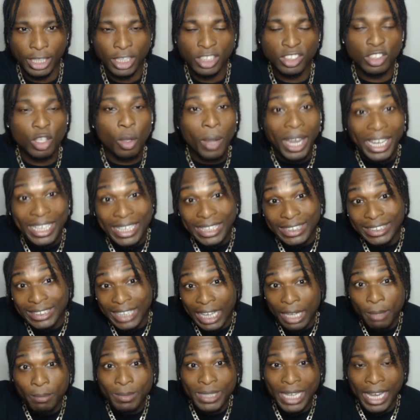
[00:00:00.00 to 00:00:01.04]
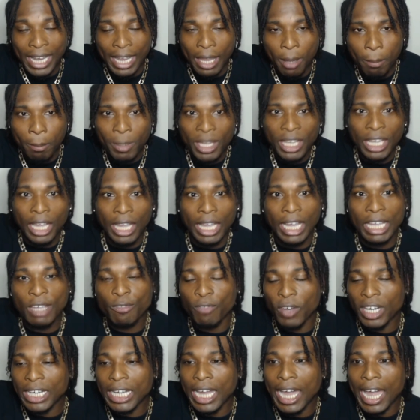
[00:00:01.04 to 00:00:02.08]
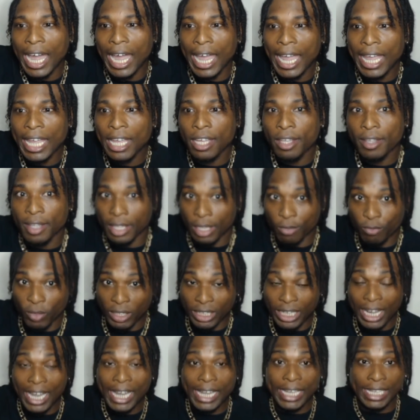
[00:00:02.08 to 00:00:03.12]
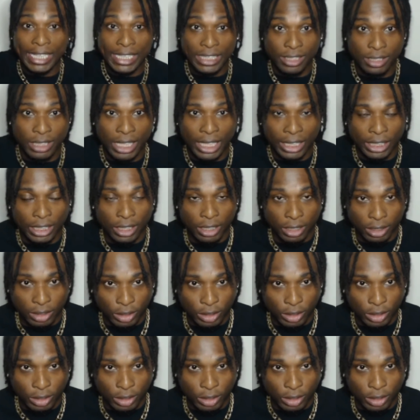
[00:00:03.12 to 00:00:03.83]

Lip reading: So at the same time, if a guy is like a,